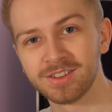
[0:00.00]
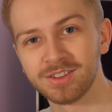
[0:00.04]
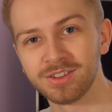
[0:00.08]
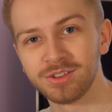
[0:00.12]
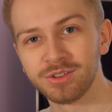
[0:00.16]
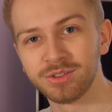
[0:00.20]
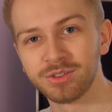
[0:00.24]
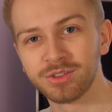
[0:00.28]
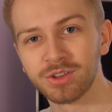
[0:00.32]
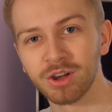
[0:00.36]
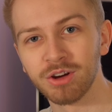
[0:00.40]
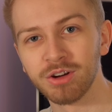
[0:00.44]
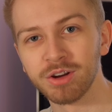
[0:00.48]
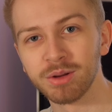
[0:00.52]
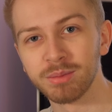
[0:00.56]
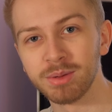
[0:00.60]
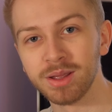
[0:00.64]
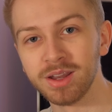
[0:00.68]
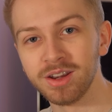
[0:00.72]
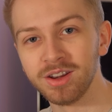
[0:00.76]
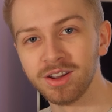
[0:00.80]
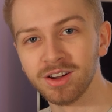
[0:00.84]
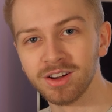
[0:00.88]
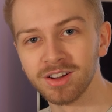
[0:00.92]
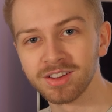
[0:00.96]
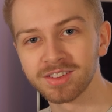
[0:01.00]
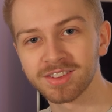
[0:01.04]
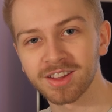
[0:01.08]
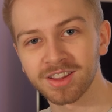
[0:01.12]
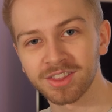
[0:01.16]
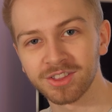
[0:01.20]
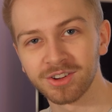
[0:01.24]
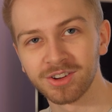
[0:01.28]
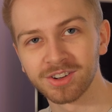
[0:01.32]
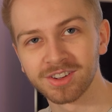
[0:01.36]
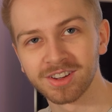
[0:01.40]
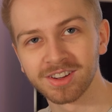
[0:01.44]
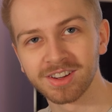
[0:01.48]
who's going a bit nuts, I
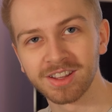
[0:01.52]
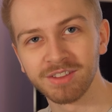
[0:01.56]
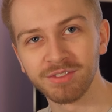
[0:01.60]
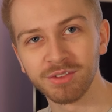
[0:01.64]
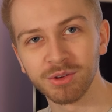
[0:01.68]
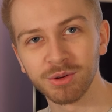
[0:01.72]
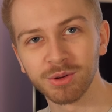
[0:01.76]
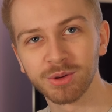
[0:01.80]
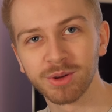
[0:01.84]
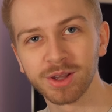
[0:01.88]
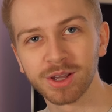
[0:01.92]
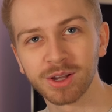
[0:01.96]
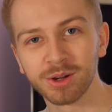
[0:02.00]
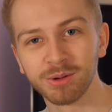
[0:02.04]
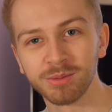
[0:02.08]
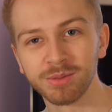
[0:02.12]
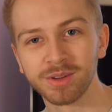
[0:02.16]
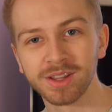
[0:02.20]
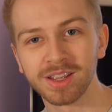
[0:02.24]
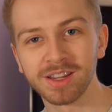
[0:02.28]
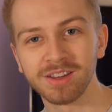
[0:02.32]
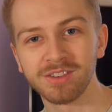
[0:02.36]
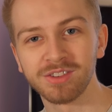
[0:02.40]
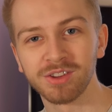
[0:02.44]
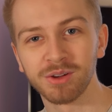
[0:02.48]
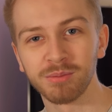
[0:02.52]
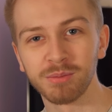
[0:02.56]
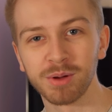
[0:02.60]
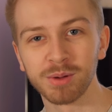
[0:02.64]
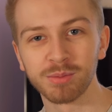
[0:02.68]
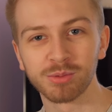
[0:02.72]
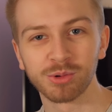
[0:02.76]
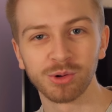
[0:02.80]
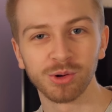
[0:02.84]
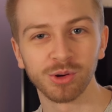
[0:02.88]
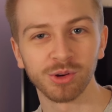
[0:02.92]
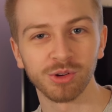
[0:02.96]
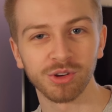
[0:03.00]
thought I'd give you a quick update on my
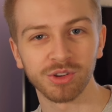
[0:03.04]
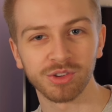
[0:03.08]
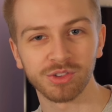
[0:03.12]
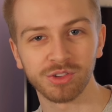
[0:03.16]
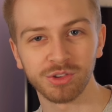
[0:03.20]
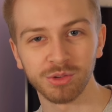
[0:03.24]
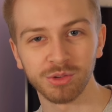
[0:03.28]
progress